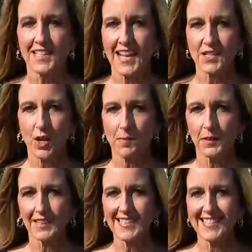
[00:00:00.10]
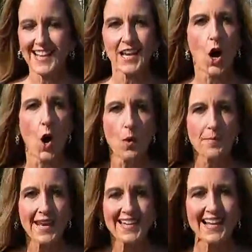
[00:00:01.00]
Nassau police say
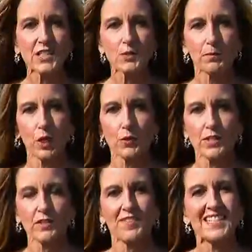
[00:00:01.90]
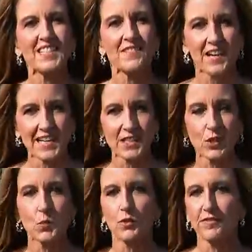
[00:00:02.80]
homemade explosive
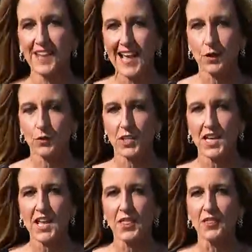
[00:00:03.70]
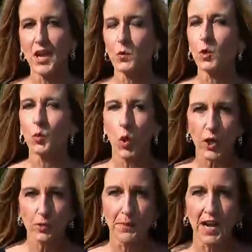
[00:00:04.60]
devices were found. There were
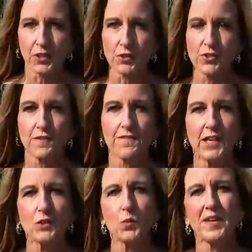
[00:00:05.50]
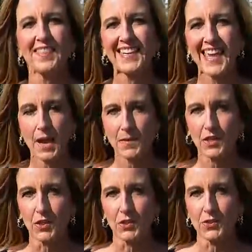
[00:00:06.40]
water bottles filled with
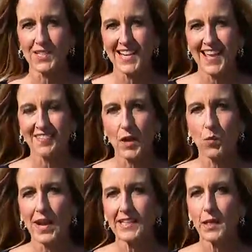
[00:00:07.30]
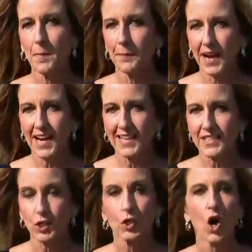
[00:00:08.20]
chemicals that, when
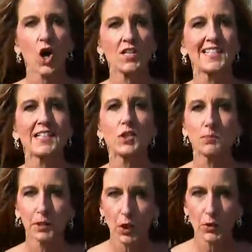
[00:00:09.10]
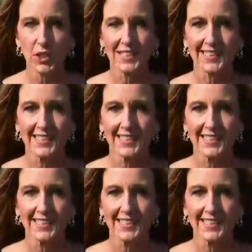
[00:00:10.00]
combined, cause an explosion.